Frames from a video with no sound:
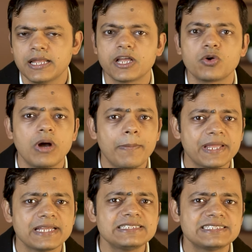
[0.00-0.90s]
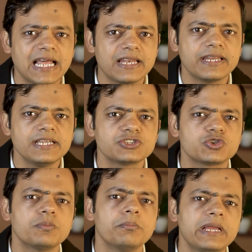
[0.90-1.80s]
The co-applicant's salary
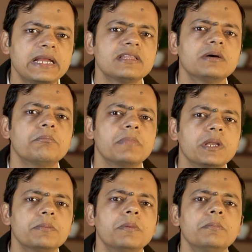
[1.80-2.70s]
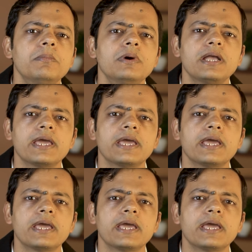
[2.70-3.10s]
should meet the minimum